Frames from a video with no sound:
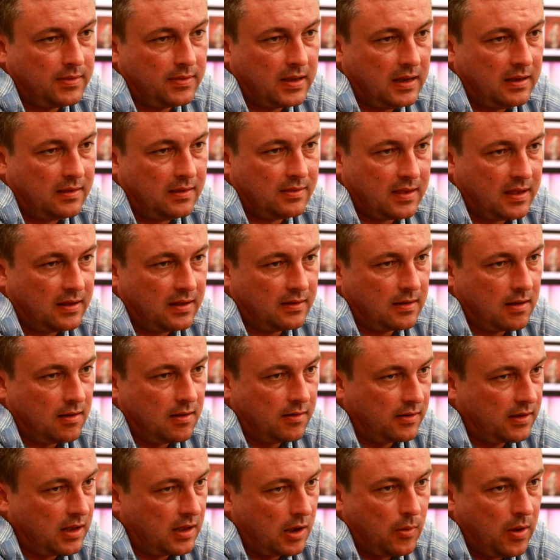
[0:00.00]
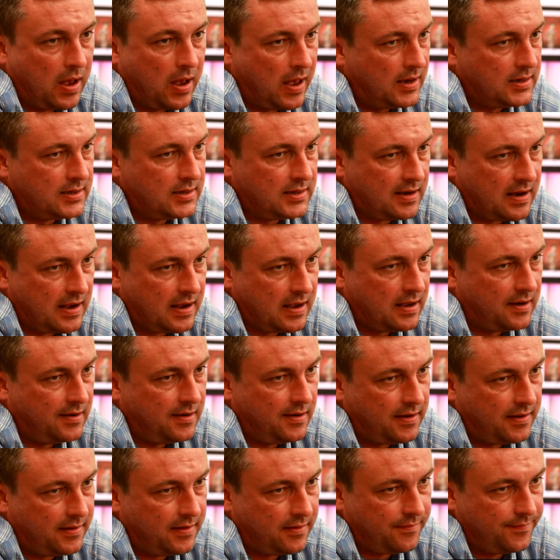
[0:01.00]
They kind of go hand in hand
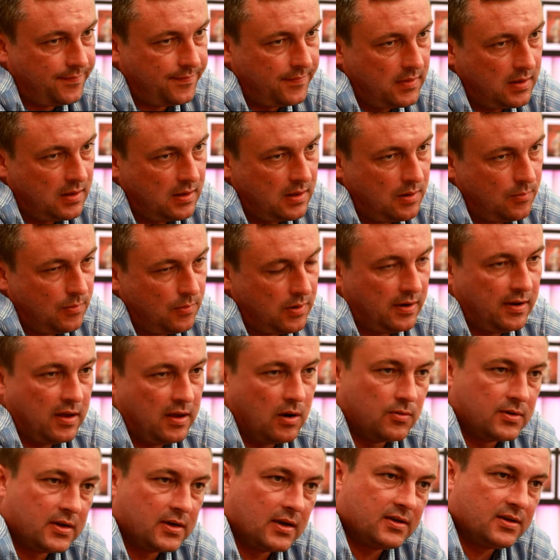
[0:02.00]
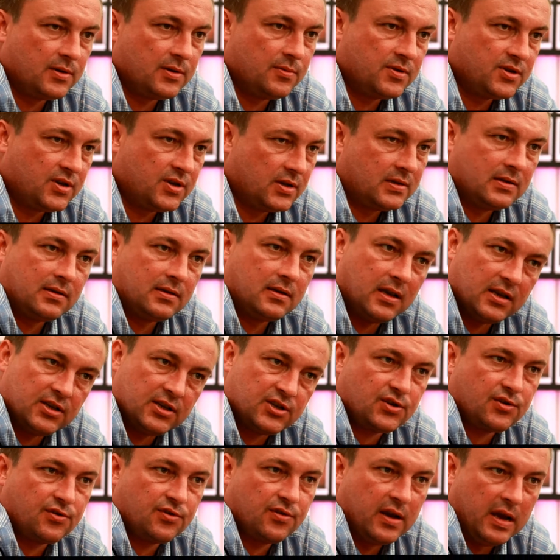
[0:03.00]
now. Where in the old days it was just a
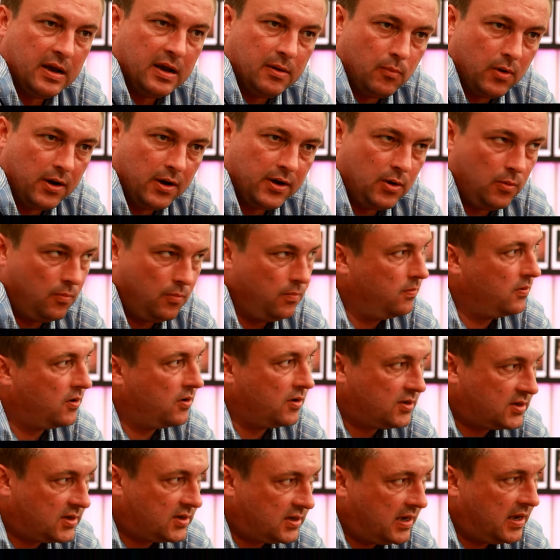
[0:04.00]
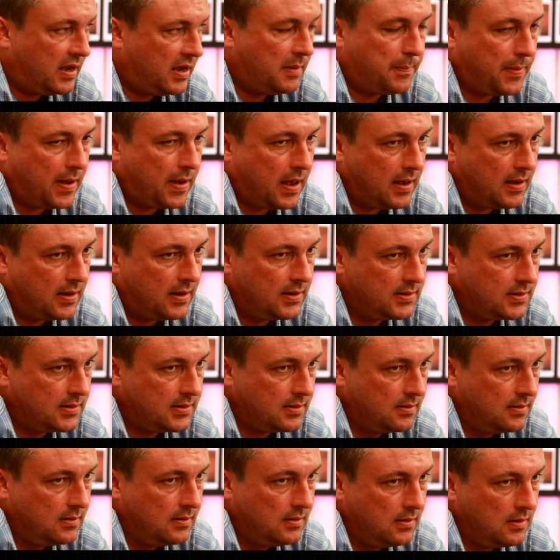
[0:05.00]
screen where you could see a band
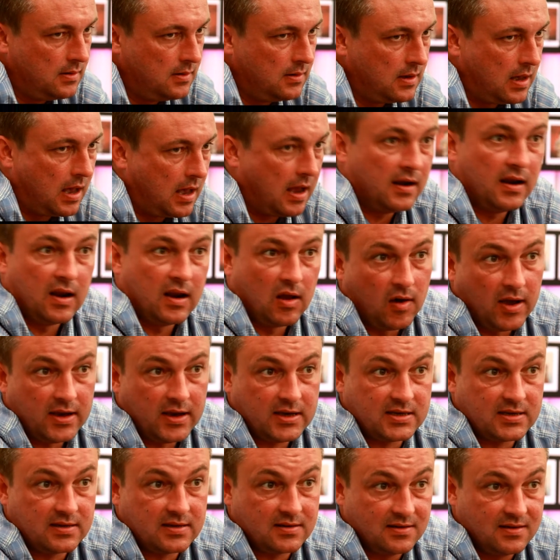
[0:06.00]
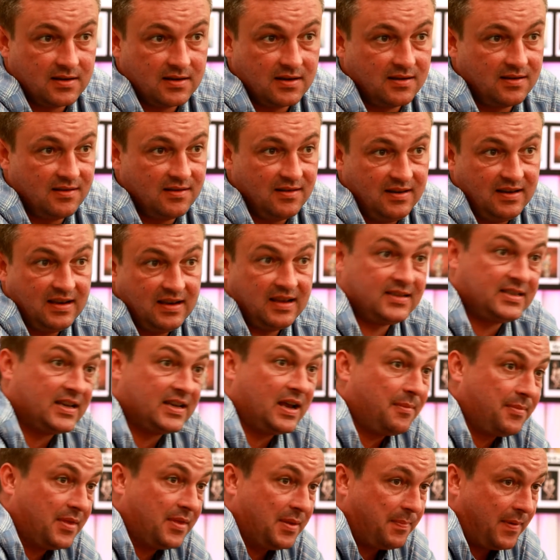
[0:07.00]
and lights lit
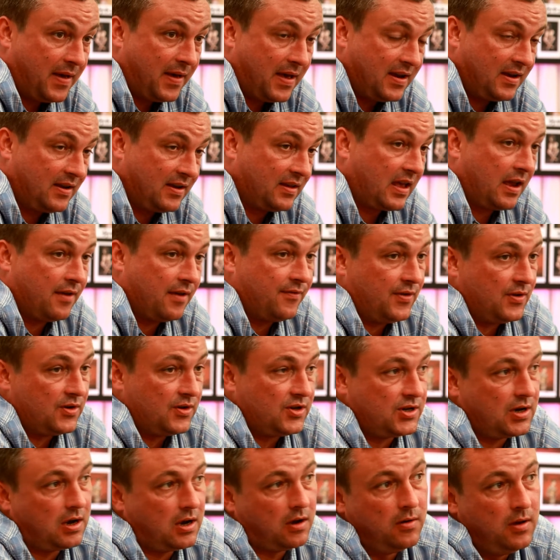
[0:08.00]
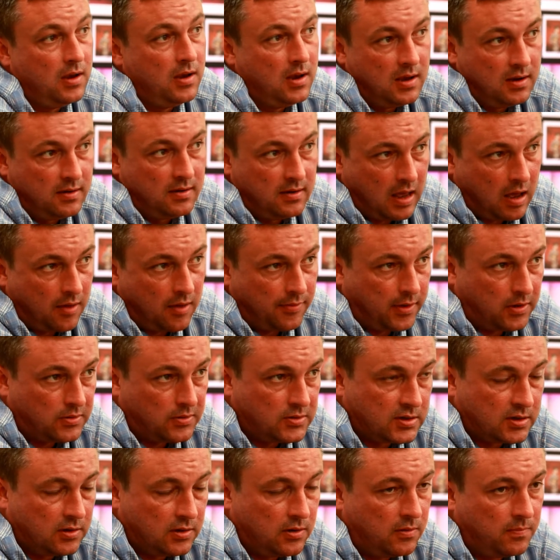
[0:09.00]
up the band and gave you a show. Now
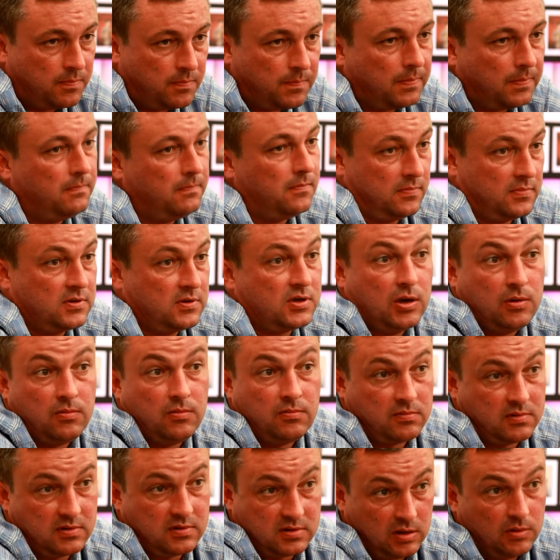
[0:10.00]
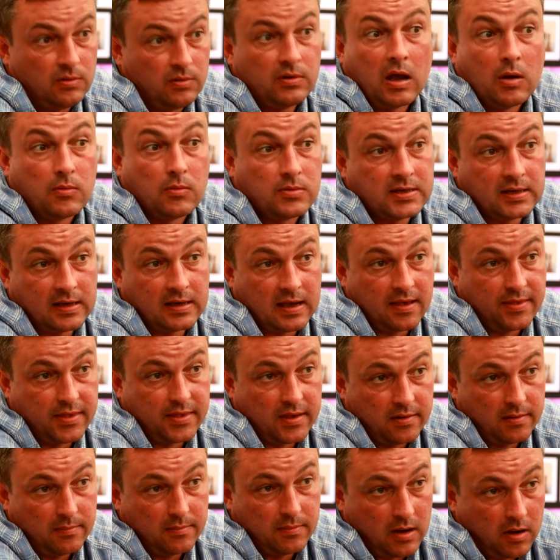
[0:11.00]
those two do go
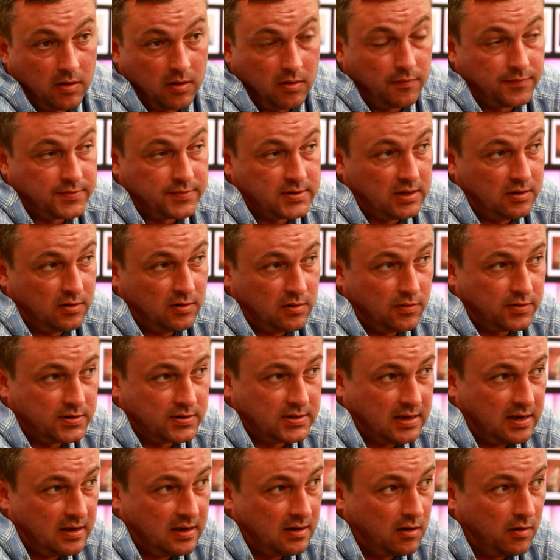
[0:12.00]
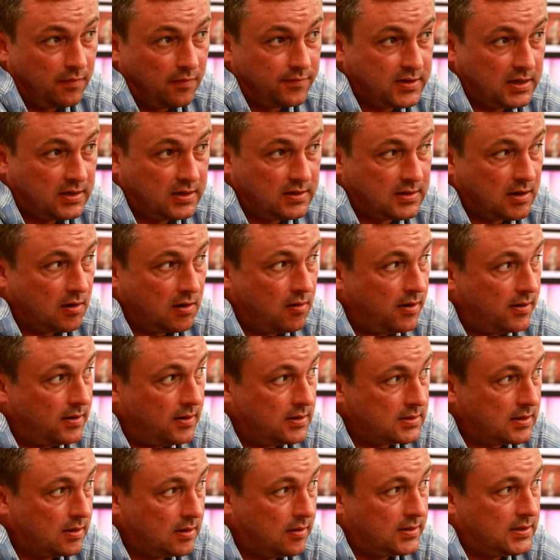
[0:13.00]
together, and obviously you'll see a lot of
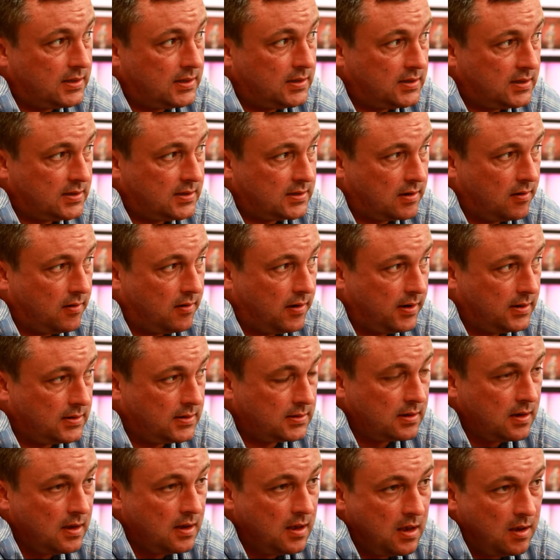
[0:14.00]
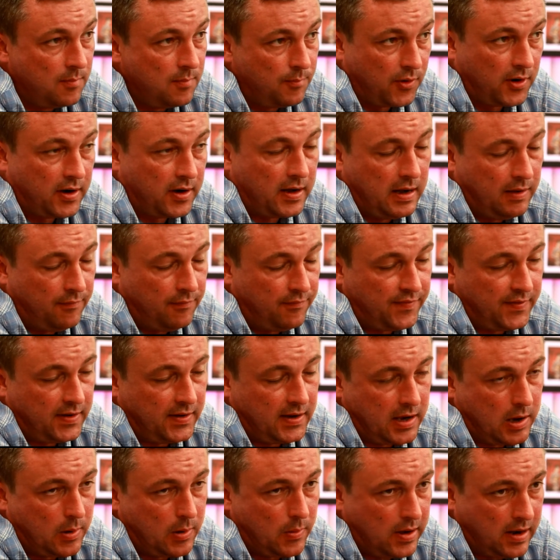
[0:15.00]
designers, lighting designers, bringing in
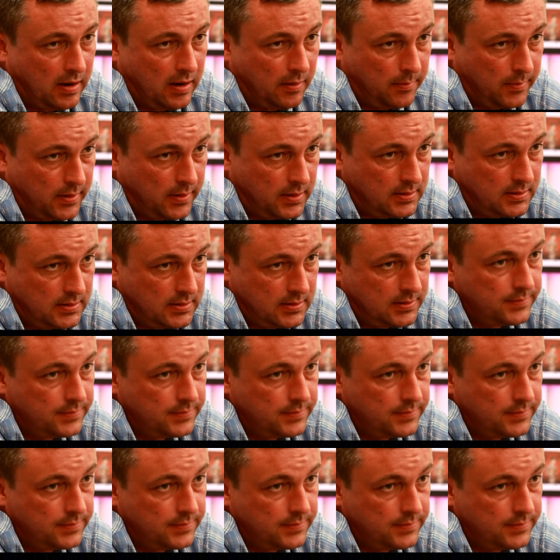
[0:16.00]
video elements.